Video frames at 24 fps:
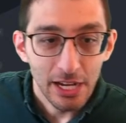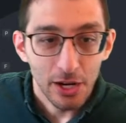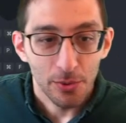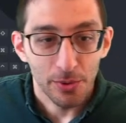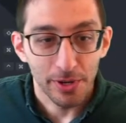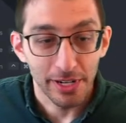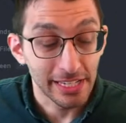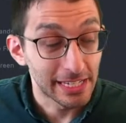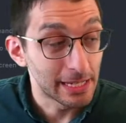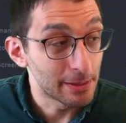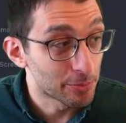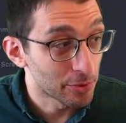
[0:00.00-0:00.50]

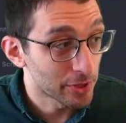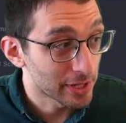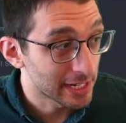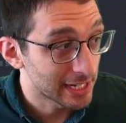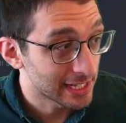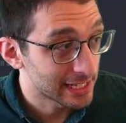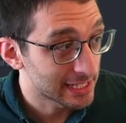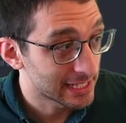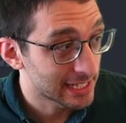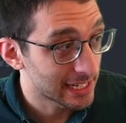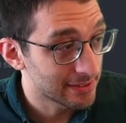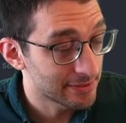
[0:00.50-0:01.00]
We're gonna keep working
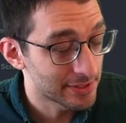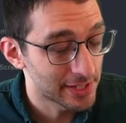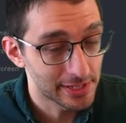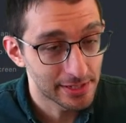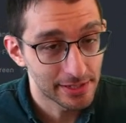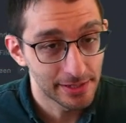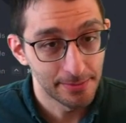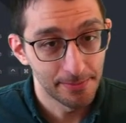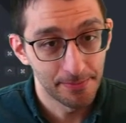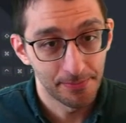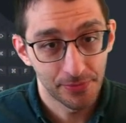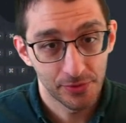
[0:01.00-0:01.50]
on the save
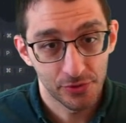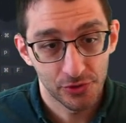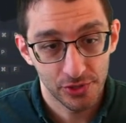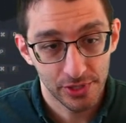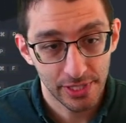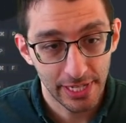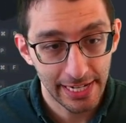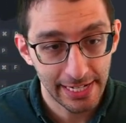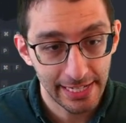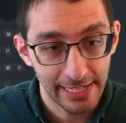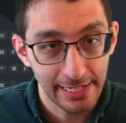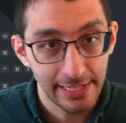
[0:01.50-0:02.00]
system.
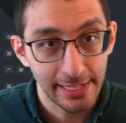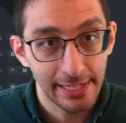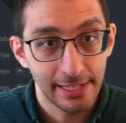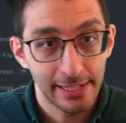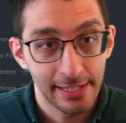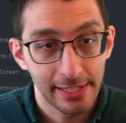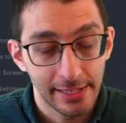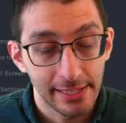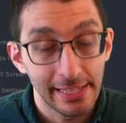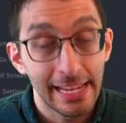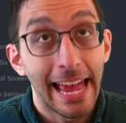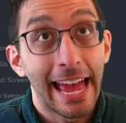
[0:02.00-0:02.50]
Just
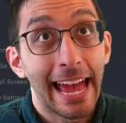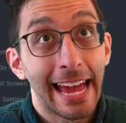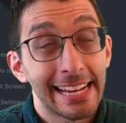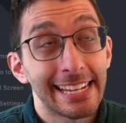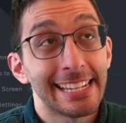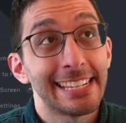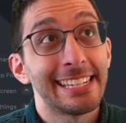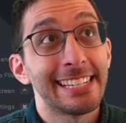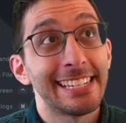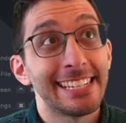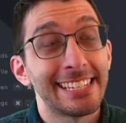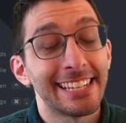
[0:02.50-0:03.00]
edited
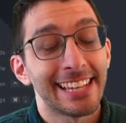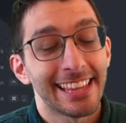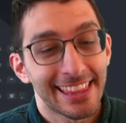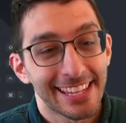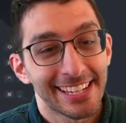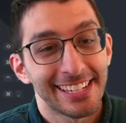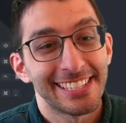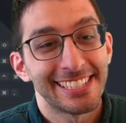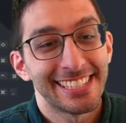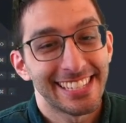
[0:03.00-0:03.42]
the